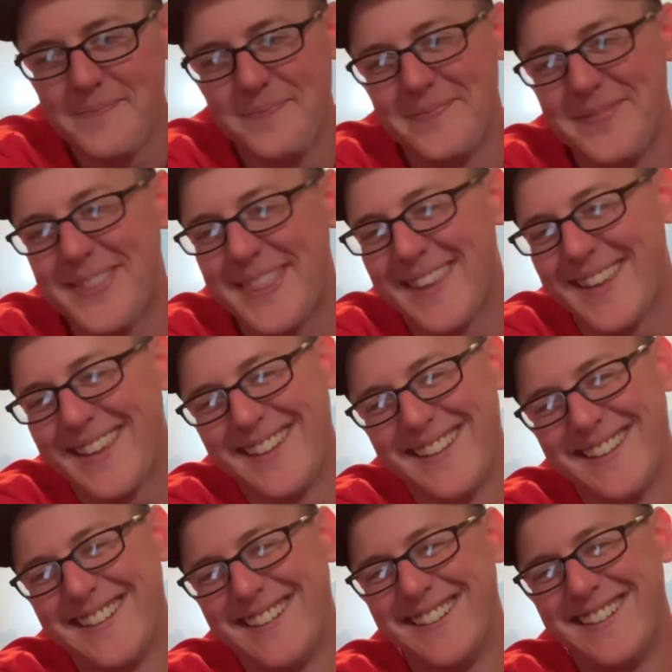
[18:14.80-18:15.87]

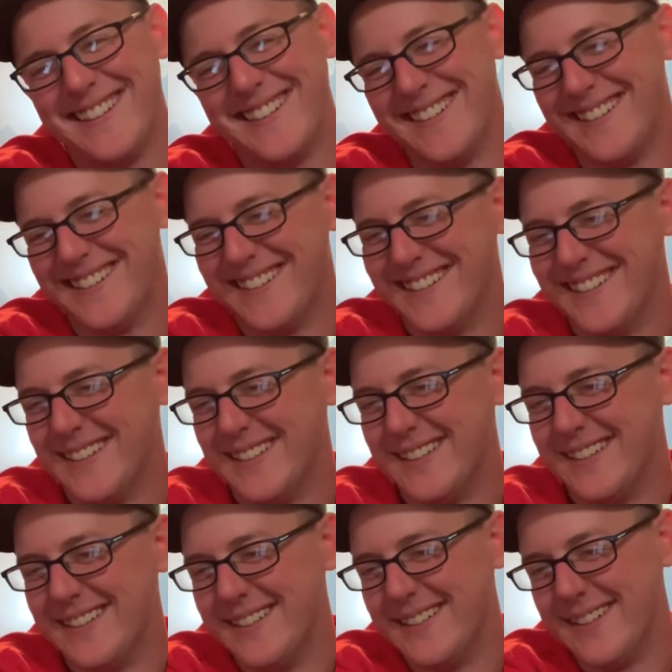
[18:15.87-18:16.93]

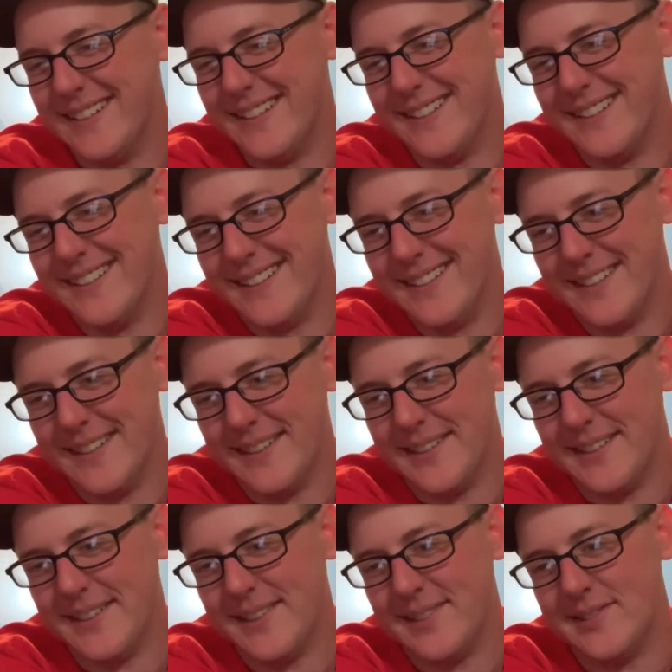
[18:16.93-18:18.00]

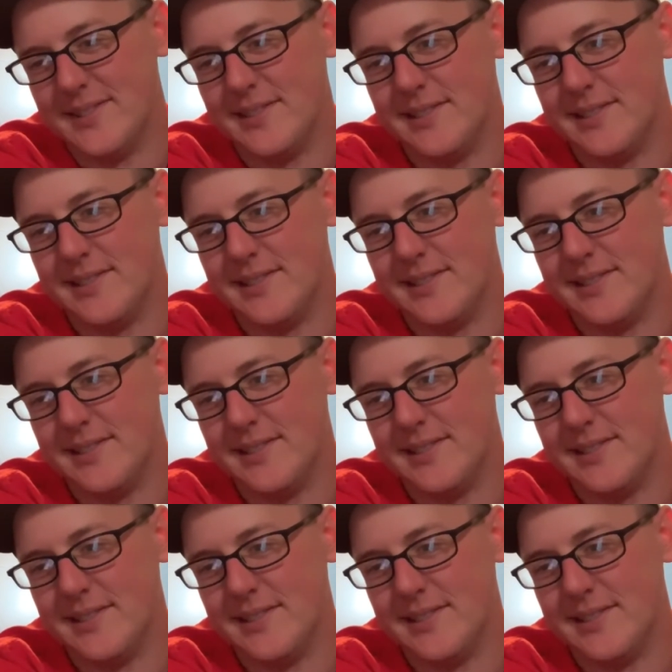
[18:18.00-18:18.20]
(silent)